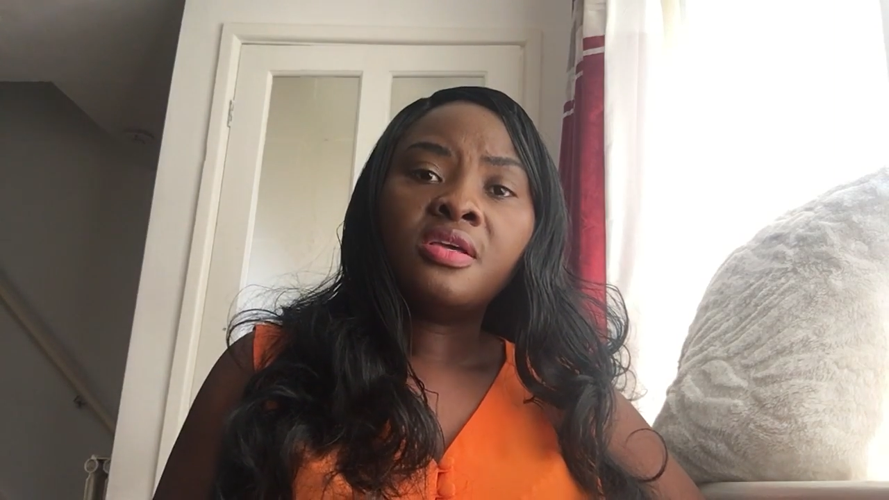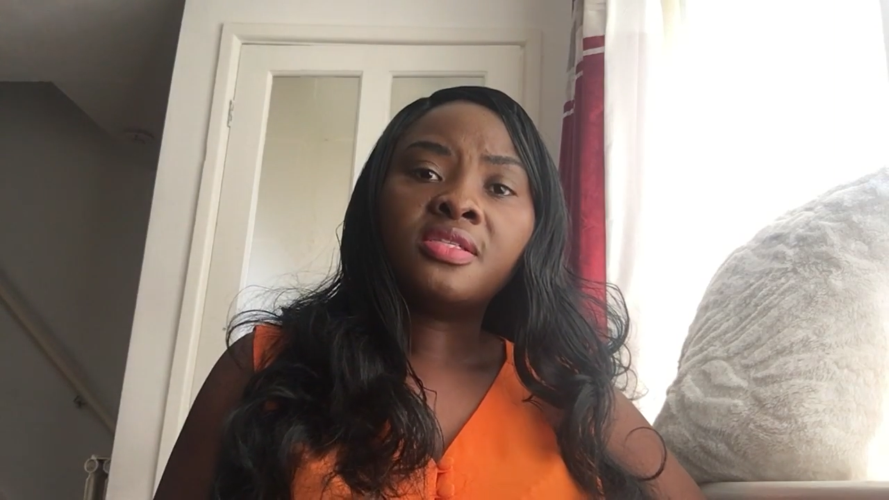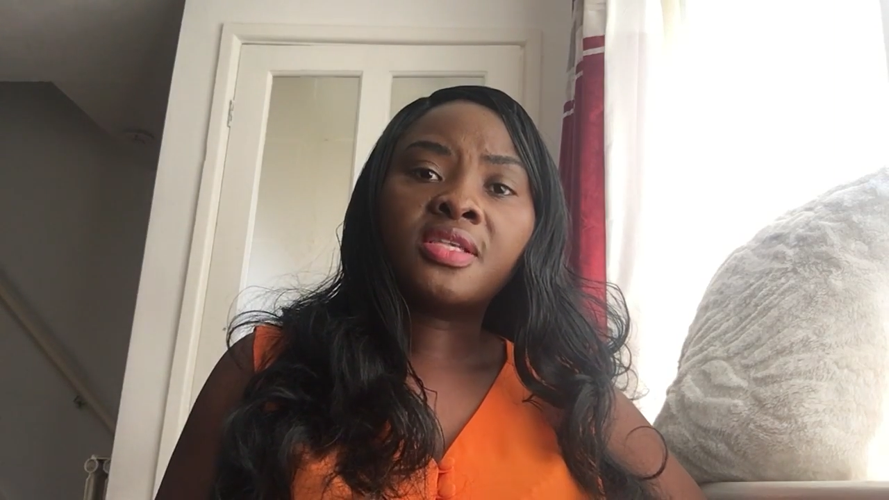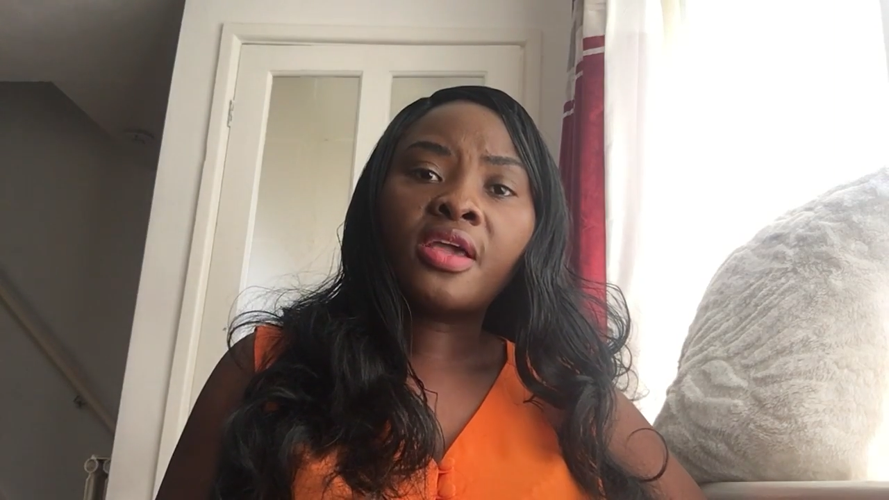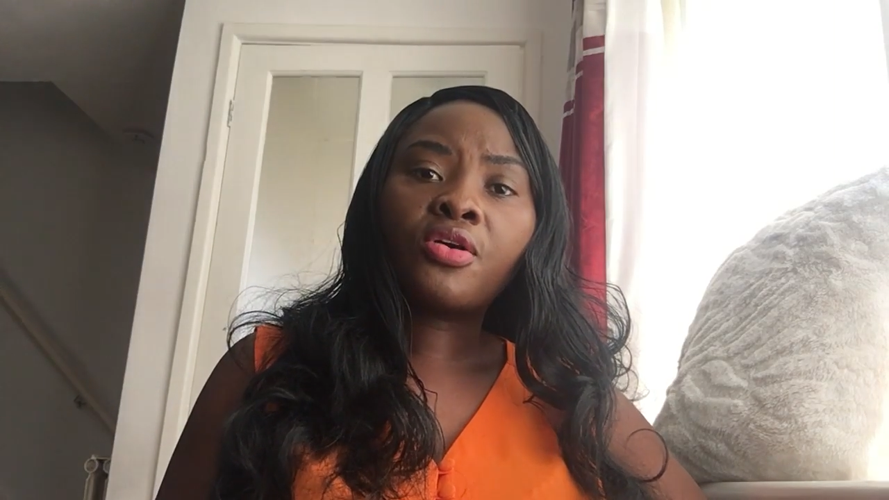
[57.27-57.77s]

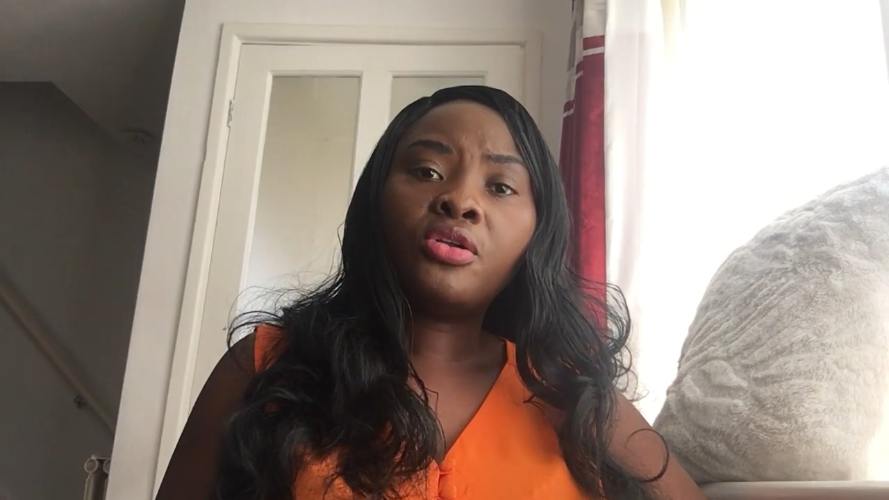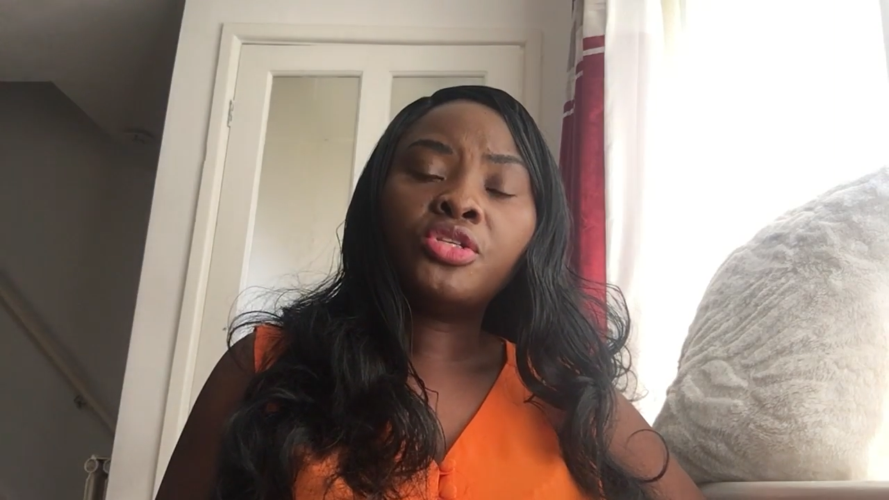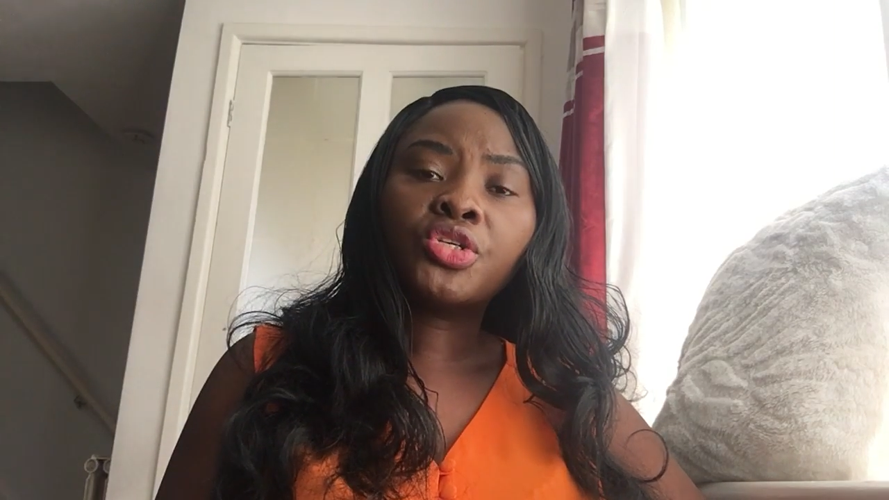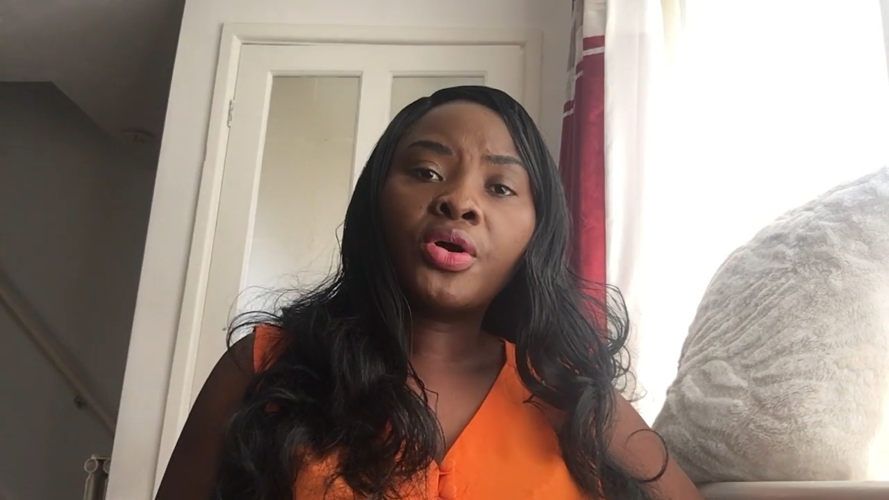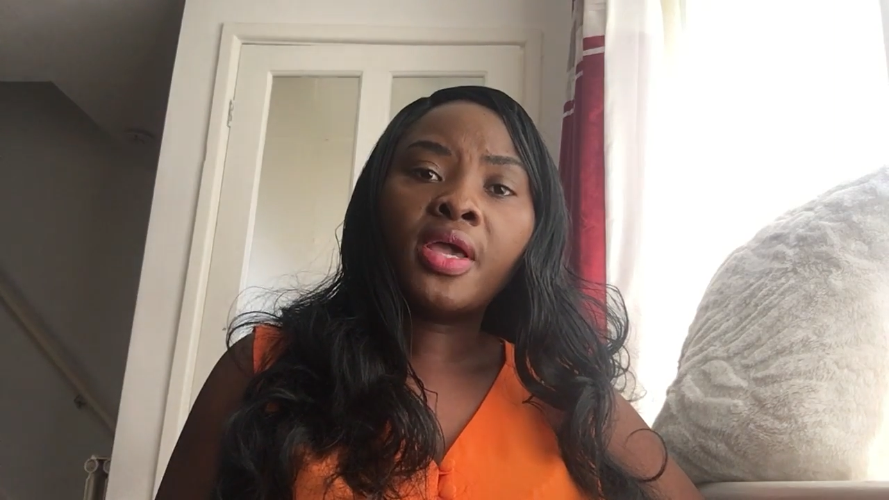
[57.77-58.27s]

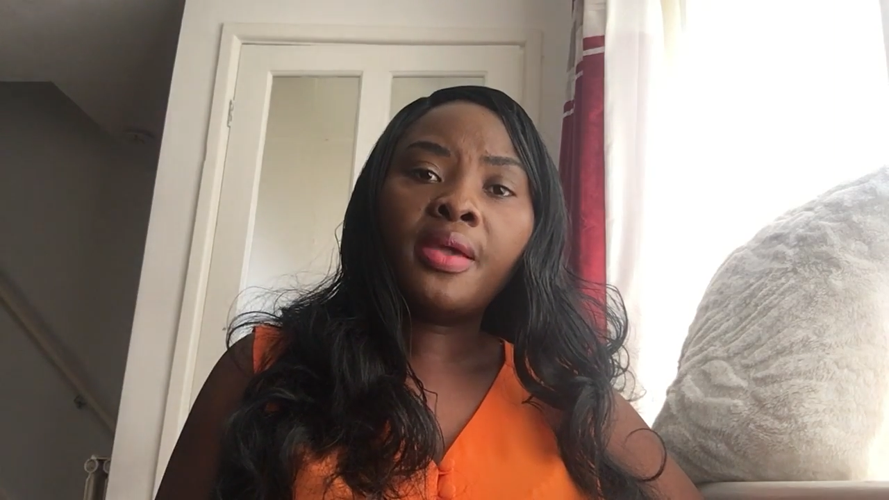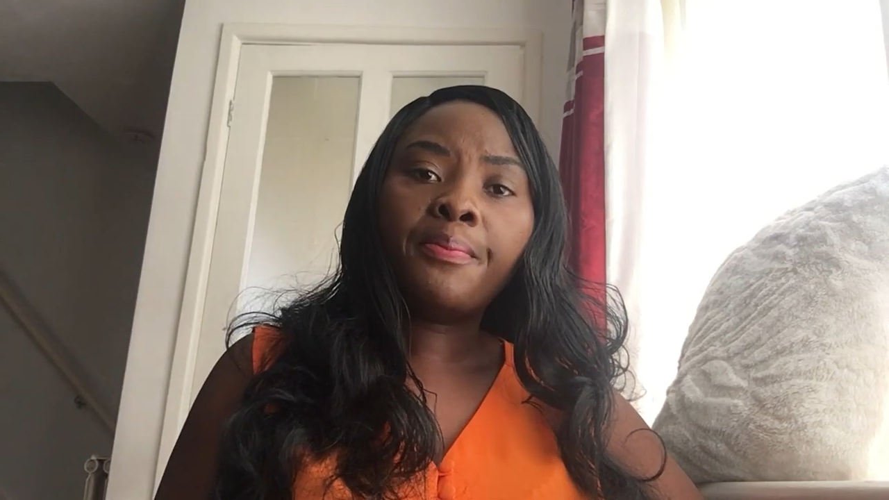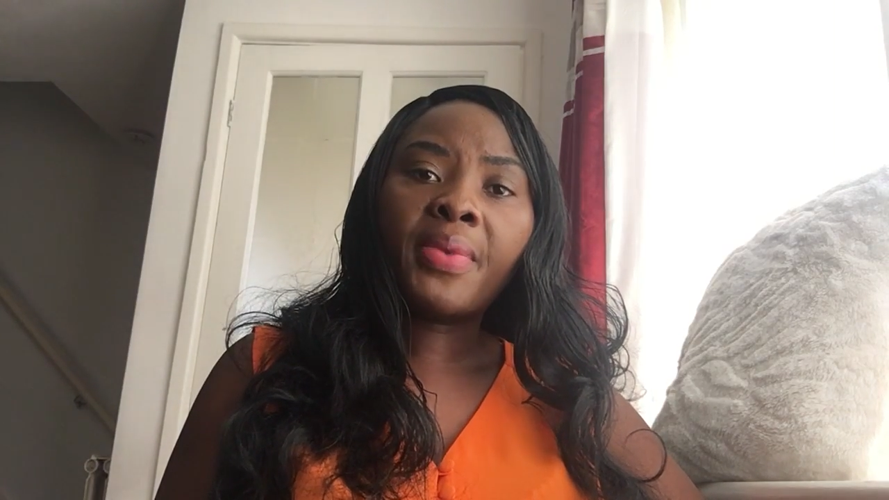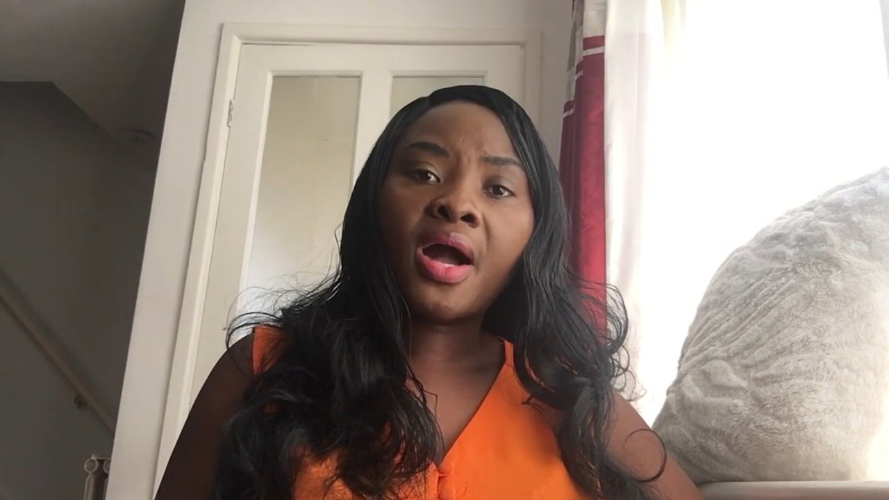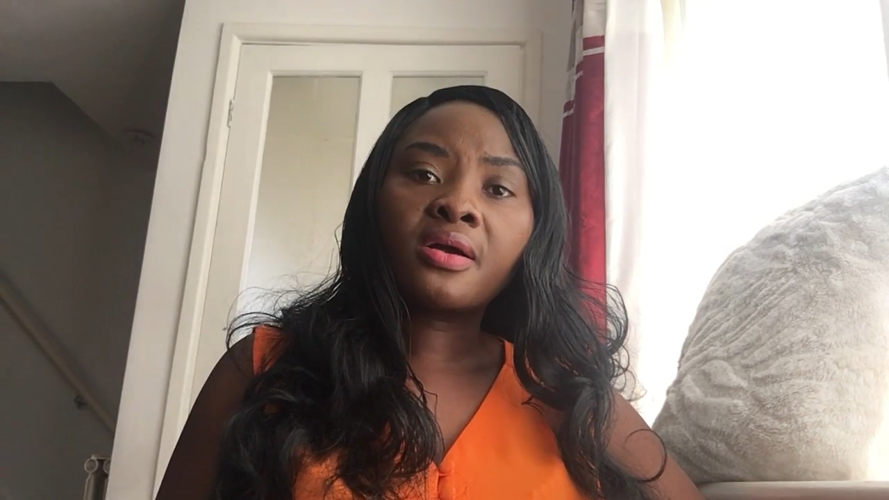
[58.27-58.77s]
Psychological
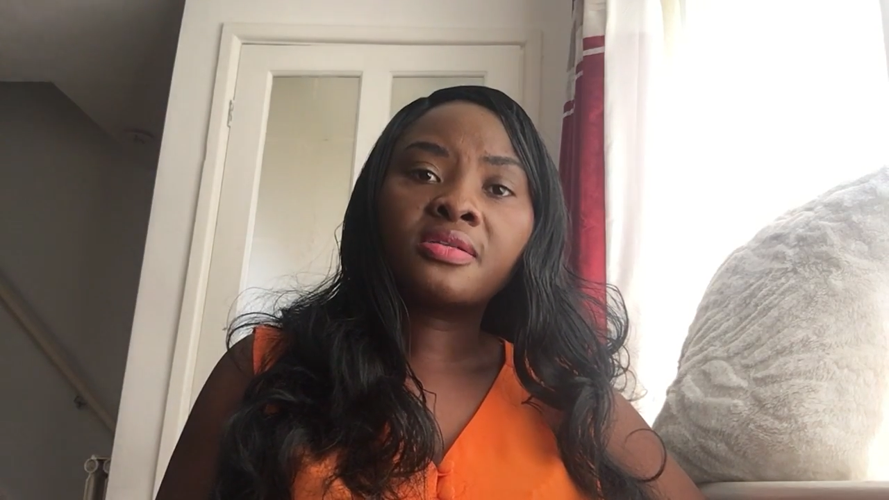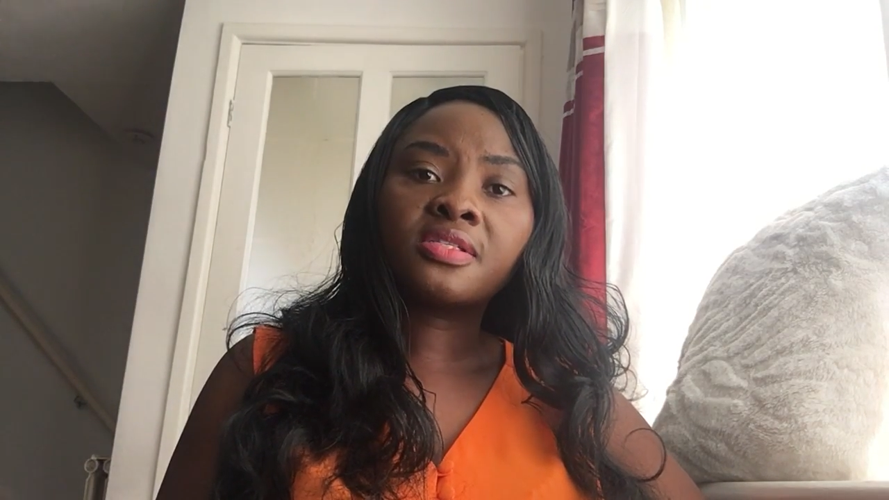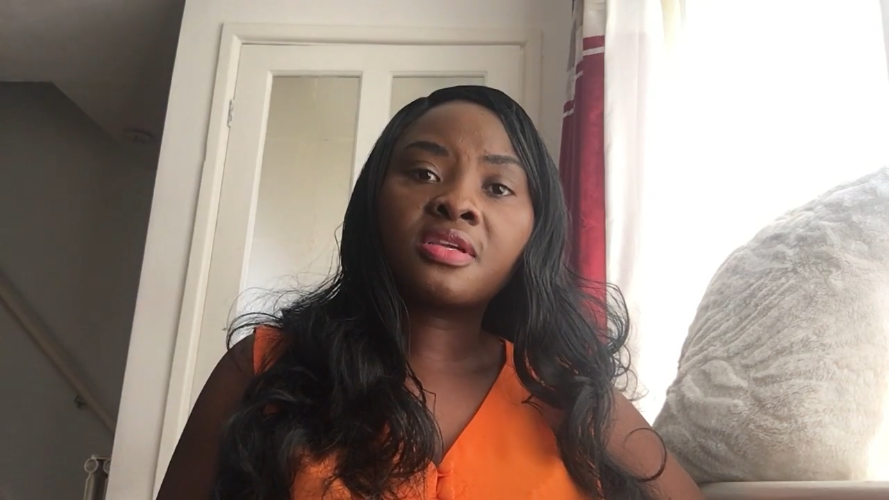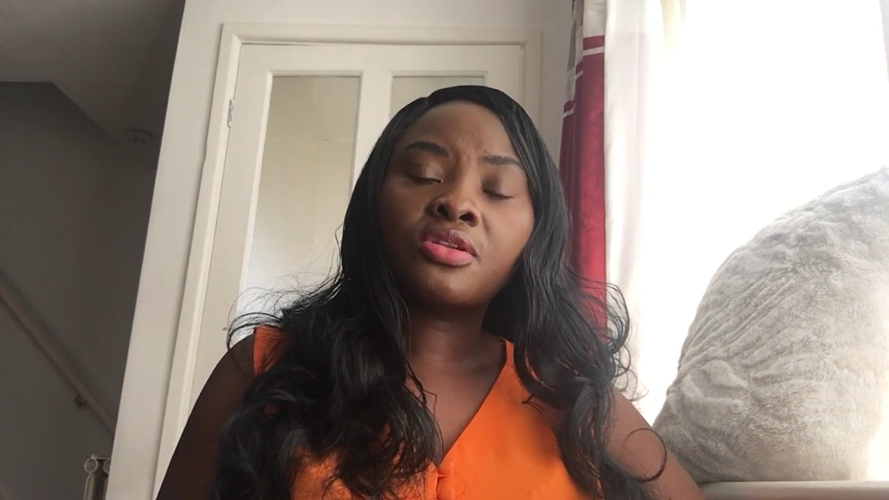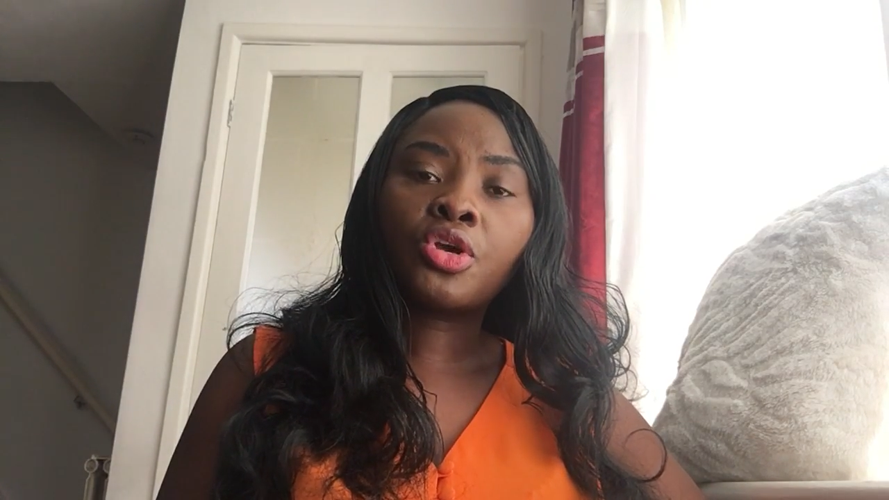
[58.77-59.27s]

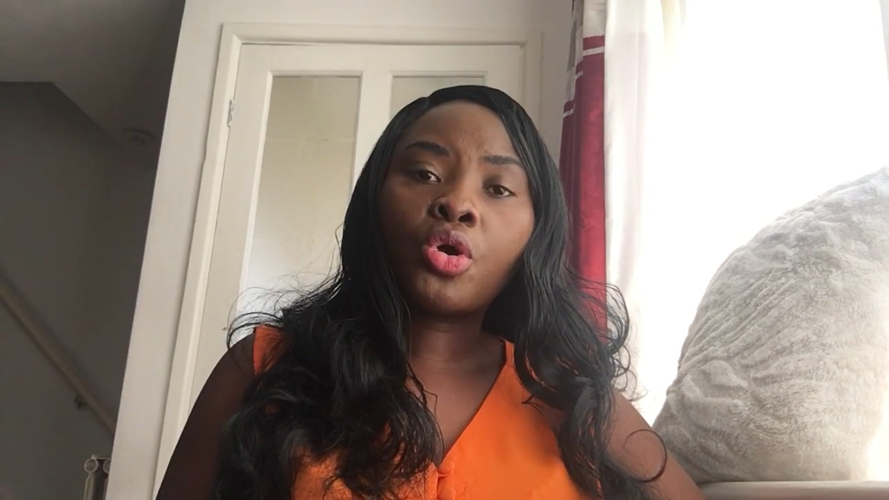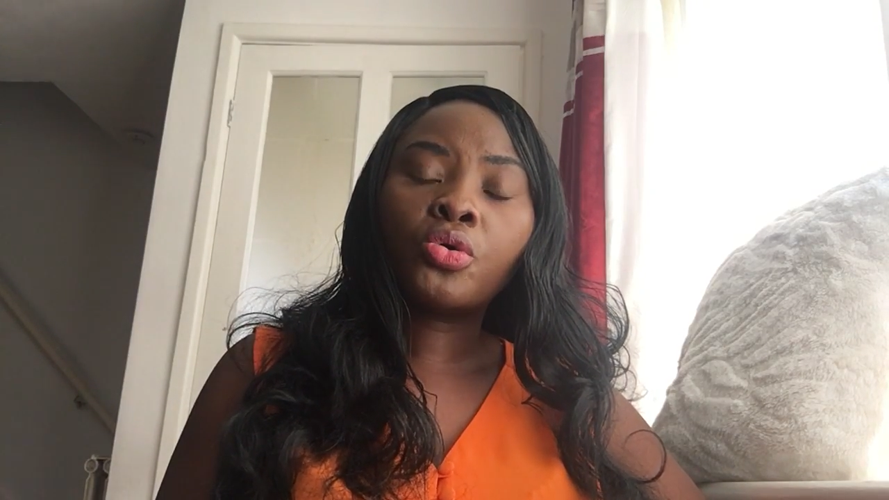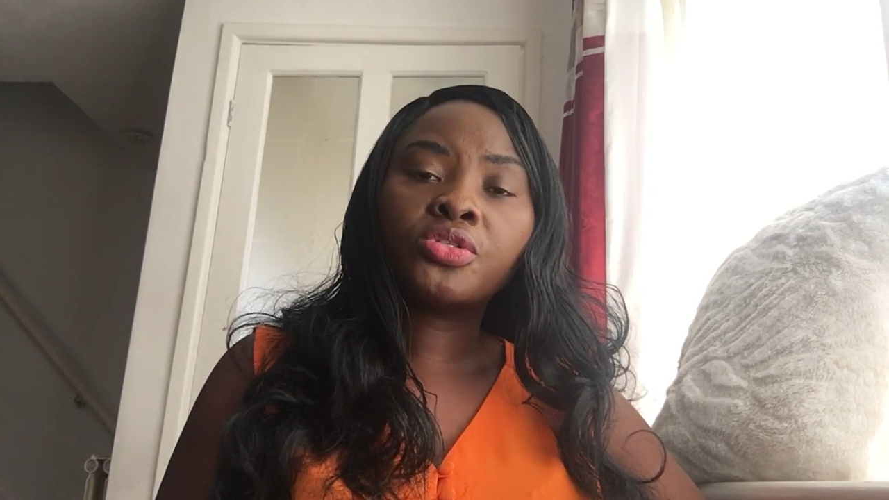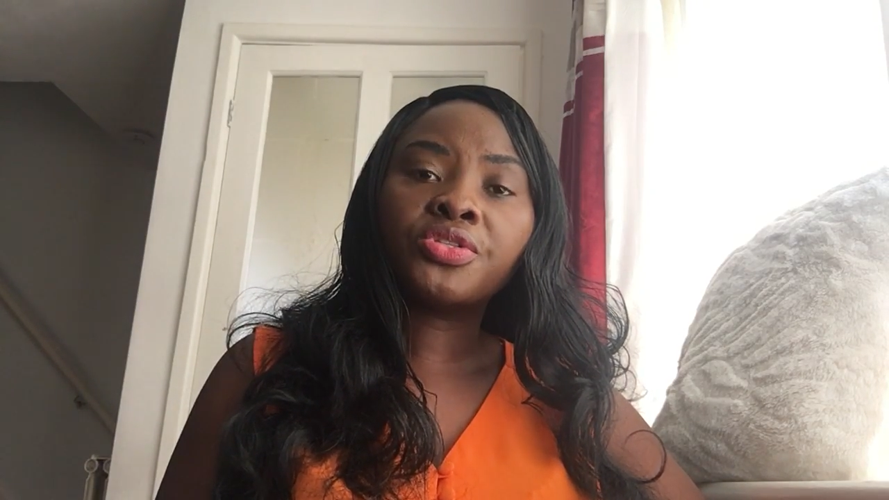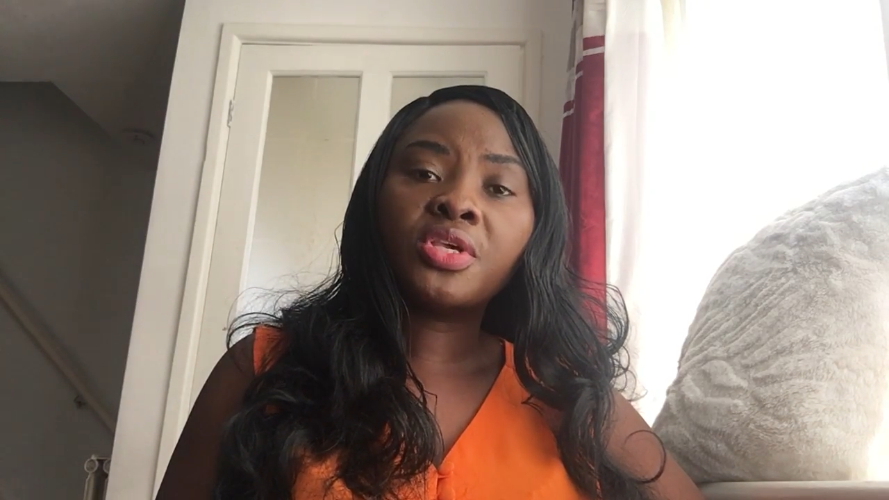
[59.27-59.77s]
impacts can cause